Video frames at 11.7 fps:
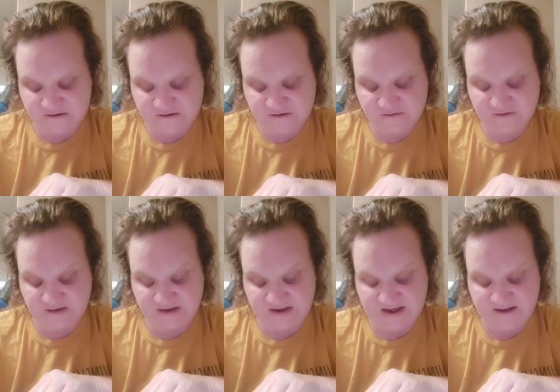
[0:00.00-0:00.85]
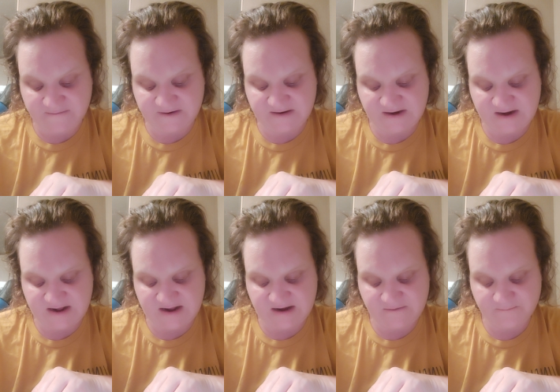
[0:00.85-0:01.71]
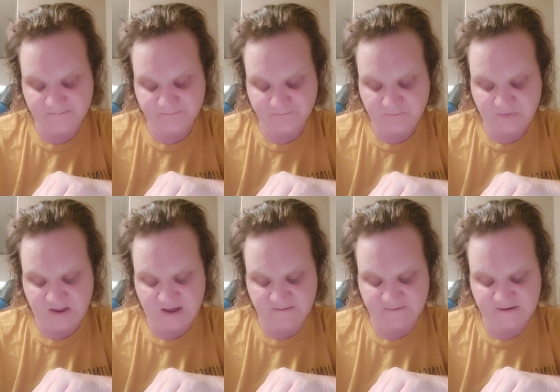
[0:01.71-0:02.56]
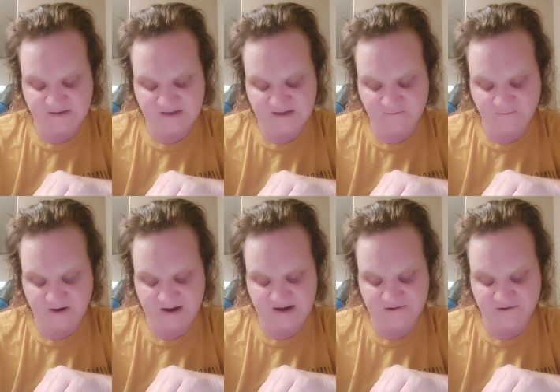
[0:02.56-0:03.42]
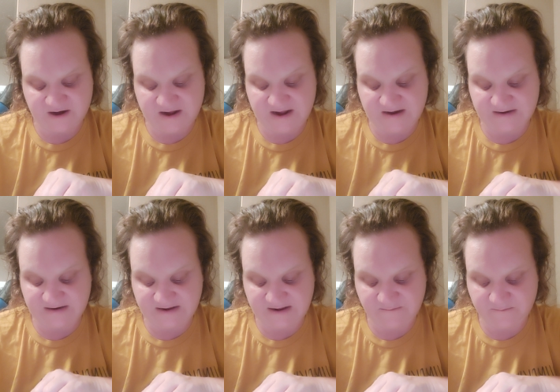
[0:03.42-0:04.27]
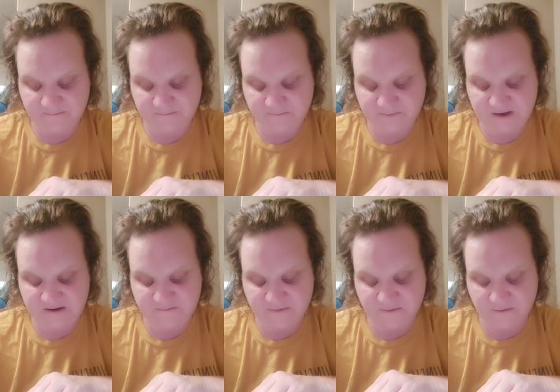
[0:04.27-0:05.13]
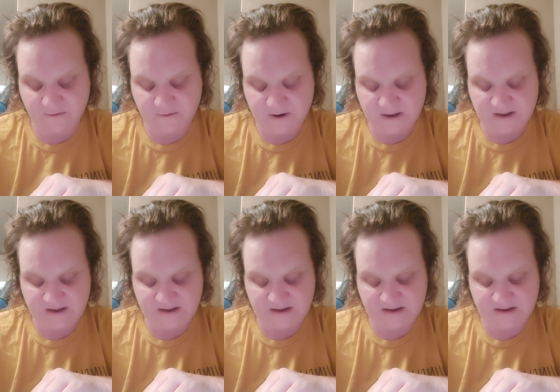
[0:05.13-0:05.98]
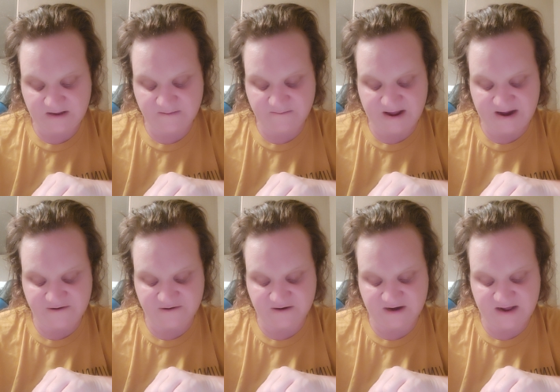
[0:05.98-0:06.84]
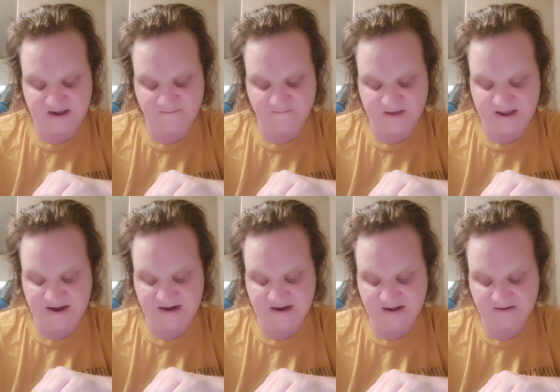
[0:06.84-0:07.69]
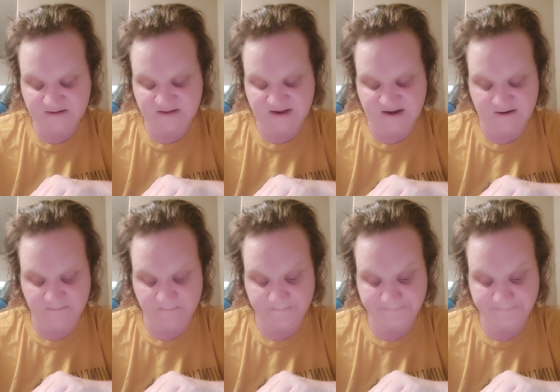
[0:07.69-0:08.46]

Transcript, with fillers: do the heaven, heaven range and the people imagine a vain thing?